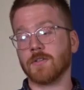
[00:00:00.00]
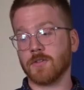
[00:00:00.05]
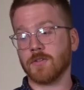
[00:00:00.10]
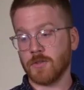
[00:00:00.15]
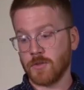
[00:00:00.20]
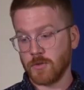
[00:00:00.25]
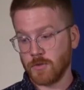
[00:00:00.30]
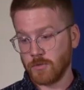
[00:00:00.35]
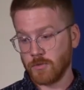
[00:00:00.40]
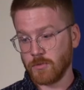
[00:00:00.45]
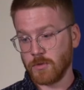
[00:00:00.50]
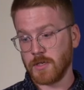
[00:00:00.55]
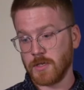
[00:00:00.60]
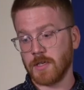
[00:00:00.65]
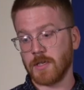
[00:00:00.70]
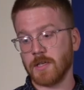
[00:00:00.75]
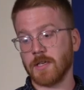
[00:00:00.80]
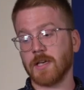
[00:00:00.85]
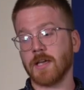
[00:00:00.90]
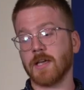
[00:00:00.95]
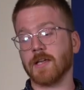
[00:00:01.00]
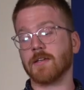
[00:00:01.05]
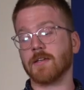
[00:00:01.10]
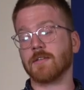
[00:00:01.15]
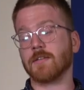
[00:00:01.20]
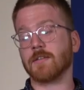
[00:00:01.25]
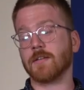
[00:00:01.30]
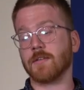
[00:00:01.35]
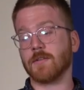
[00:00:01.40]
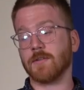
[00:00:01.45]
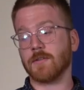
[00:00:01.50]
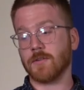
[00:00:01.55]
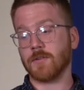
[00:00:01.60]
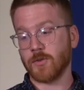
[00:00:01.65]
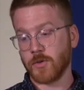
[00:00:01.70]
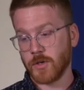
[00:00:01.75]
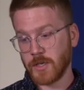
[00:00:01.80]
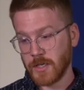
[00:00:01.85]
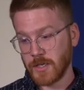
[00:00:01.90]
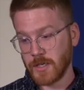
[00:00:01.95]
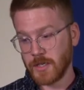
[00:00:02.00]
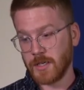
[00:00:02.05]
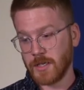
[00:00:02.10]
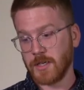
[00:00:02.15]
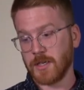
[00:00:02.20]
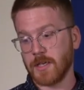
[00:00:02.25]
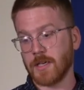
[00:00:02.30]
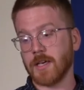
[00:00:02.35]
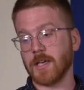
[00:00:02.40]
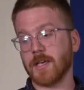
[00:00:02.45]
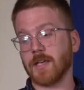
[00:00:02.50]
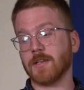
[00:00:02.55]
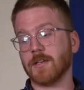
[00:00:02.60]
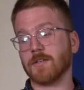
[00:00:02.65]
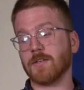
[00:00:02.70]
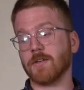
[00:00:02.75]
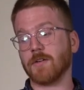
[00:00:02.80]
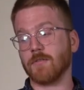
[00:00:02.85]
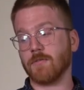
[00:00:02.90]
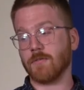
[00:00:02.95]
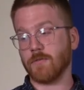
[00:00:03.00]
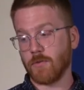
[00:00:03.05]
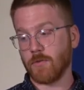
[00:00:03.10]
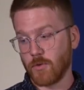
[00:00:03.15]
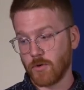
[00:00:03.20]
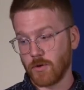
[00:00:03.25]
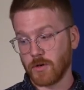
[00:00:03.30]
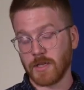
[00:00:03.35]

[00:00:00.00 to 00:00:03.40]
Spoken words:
2 E and 3 E and 4.